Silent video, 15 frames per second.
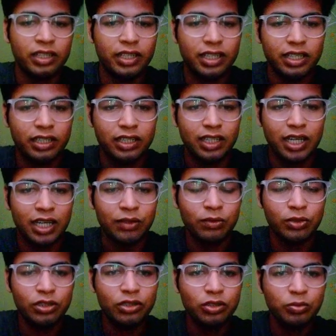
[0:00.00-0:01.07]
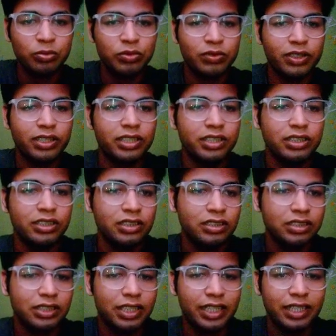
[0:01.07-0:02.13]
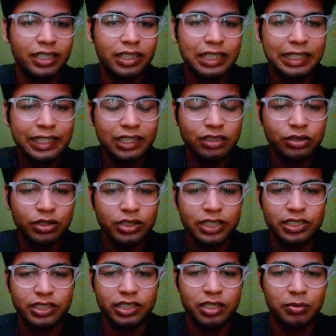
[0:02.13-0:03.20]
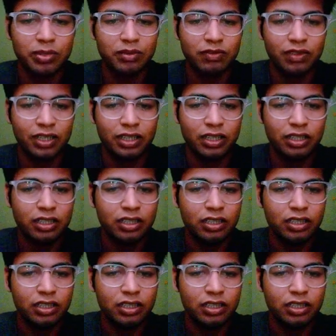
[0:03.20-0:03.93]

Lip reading: then I want to provide here an index.html file.